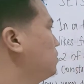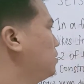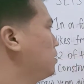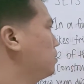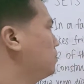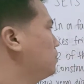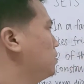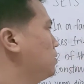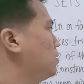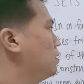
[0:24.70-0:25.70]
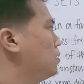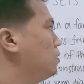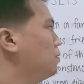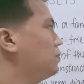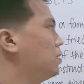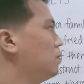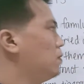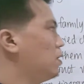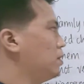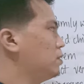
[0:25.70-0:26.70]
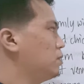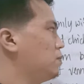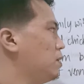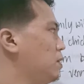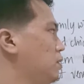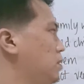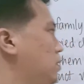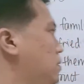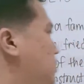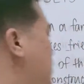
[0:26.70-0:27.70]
to eat. 3 of them liked spaghetti,